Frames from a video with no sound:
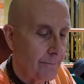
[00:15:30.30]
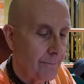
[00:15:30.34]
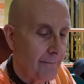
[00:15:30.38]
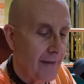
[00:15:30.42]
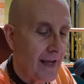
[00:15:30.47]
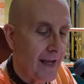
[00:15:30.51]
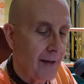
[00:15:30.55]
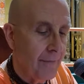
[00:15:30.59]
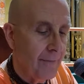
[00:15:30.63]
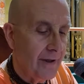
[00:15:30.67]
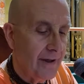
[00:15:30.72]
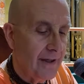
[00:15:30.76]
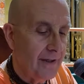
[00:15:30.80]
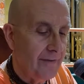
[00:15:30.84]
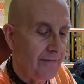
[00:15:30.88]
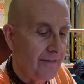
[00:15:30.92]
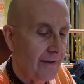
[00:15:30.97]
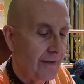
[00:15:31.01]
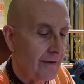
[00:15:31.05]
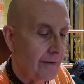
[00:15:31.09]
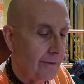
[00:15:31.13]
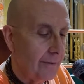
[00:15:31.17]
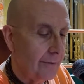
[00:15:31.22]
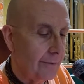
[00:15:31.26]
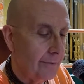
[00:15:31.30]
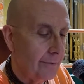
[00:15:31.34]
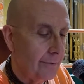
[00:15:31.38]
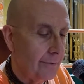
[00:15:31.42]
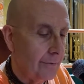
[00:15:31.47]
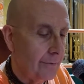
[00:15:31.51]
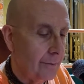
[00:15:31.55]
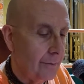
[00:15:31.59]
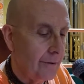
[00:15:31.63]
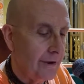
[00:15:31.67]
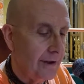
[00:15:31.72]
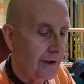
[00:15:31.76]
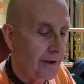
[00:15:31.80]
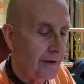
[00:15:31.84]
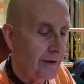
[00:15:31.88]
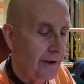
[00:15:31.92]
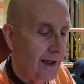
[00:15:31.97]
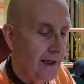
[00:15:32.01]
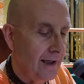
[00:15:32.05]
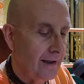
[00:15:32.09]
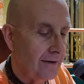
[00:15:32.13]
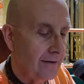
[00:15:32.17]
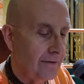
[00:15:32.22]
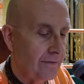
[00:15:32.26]
But even though we are
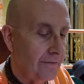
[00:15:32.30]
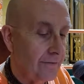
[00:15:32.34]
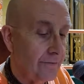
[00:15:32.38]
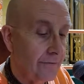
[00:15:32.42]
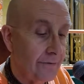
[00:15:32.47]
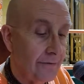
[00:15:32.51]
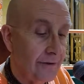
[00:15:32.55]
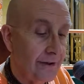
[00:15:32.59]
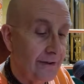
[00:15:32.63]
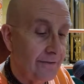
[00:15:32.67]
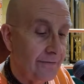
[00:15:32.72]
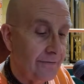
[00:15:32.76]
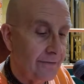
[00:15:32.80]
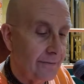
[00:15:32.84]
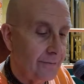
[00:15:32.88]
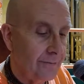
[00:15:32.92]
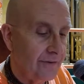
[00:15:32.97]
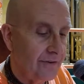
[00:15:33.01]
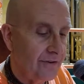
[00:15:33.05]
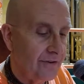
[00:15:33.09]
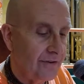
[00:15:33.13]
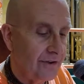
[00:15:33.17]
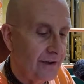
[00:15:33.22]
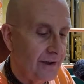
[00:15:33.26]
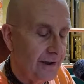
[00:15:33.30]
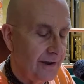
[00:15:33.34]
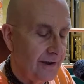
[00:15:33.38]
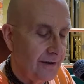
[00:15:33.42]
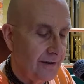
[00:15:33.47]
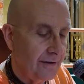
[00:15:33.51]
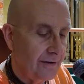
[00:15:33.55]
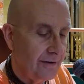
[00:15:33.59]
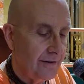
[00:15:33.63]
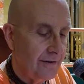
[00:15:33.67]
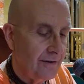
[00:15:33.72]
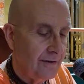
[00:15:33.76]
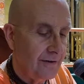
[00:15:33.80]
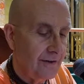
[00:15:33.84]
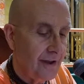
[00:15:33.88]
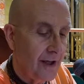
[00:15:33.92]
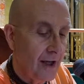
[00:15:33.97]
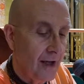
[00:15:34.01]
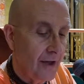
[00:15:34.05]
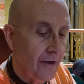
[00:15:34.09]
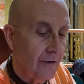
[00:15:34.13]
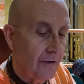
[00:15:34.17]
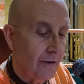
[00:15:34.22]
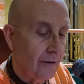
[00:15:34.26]
not free from sins,
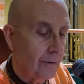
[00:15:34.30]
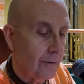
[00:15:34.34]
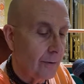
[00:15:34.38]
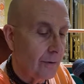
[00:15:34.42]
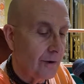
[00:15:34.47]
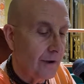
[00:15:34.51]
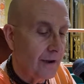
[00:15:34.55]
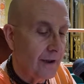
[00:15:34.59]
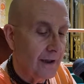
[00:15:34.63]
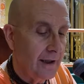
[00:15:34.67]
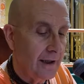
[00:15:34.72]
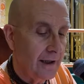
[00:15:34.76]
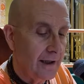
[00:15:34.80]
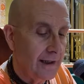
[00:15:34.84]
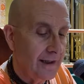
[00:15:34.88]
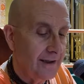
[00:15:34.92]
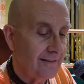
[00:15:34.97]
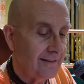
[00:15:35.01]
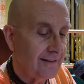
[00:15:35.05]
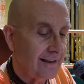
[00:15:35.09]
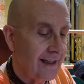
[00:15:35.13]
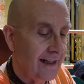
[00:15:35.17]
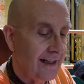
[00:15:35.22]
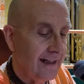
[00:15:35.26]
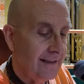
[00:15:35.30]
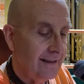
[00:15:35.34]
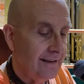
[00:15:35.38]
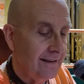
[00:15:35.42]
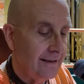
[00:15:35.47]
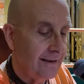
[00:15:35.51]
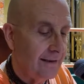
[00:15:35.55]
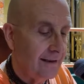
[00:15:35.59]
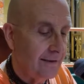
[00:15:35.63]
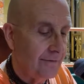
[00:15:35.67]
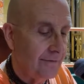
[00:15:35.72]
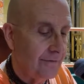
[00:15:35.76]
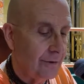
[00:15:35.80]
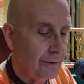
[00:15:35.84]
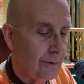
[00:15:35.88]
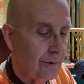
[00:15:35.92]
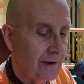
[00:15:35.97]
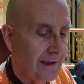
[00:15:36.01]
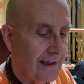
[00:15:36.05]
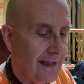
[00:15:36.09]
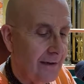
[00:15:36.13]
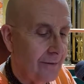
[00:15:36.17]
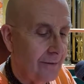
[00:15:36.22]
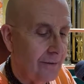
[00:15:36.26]
the Lord is kind enough to
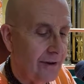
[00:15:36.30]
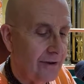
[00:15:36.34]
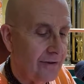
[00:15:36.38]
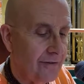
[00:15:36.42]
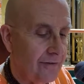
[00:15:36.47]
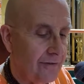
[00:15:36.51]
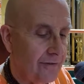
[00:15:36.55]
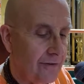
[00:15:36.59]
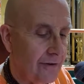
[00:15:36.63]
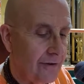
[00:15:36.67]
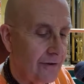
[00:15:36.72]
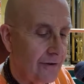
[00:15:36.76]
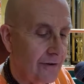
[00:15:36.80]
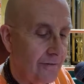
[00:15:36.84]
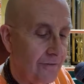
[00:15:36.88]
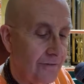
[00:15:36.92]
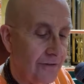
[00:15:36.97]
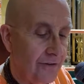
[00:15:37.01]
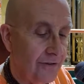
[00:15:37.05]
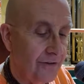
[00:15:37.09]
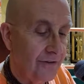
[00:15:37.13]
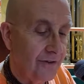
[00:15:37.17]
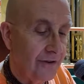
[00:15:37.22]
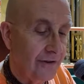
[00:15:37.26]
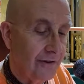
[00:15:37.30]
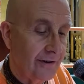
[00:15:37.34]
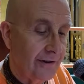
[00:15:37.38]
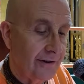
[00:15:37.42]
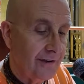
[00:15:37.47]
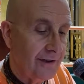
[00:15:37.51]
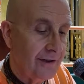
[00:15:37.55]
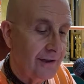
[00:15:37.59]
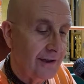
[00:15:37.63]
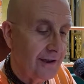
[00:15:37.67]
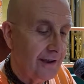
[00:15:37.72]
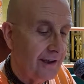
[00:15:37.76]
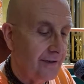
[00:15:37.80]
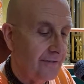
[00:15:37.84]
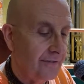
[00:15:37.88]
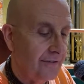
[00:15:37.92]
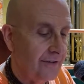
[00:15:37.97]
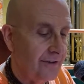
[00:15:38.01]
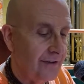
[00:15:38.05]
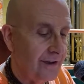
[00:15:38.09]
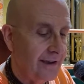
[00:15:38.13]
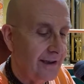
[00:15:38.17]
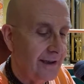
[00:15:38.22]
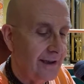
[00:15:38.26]
allow us the facility of
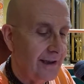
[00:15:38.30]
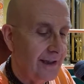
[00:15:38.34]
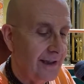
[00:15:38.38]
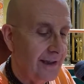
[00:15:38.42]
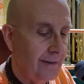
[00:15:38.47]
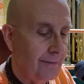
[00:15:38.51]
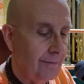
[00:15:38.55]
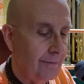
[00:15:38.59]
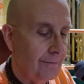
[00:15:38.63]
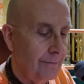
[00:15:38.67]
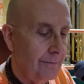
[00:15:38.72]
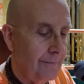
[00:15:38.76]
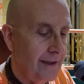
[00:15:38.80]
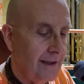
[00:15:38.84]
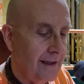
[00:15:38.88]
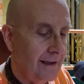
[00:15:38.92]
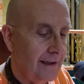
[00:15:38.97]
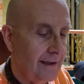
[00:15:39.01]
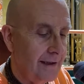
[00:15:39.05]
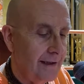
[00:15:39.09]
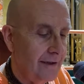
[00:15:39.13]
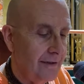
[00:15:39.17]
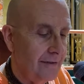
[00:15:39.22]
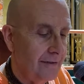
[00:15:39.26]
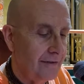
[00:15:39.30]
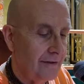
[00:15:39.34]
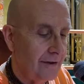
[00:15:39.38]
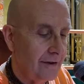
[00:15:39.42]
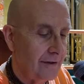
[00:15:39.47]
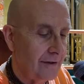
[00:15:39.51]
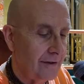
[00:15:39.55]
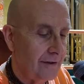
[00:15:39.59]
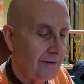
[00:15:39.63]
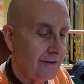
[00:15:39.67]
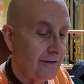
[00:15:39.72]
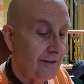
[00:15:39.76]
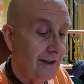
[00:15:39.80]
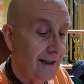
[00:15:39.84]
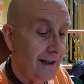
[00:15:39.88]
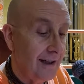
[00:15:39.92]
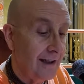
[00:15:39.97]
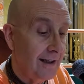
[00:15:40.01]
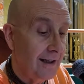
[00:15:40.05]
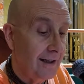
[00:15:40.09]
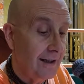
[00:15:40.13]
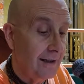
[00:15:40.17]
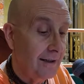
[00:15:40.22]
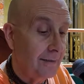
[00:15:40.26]
seeing him in his
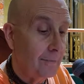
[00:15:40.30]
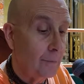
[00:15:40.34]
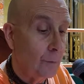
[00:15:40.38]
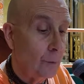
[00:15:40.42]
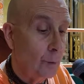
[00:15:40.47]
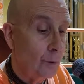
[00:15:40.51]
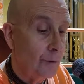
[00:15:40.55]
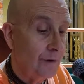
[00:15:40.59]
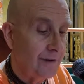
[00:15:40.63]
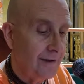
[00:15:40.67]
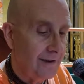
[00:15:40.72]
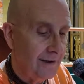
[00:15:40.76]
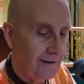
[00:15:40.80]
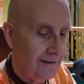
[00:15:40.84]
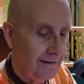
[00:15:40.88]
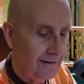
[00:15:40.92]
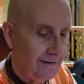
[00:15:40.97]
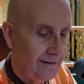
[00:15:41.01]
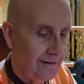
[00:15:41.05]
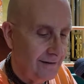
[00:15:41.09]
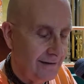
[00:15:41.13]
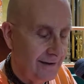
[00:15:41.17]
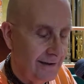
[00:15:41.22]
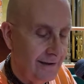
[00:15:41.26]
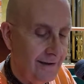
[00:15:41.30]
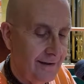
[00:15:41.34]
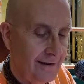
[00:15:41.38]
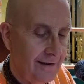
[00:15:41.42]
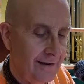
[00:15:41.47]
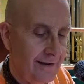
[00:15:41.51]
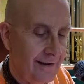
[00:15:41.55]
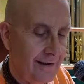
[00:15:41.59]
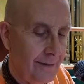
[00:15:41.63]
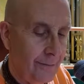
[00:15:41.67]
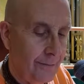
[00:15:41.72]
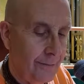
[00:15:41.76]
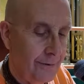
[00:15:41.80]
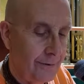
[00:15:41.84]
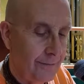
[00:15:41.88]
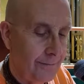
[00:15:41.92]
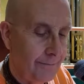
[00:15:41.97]
archa murtis in the temple.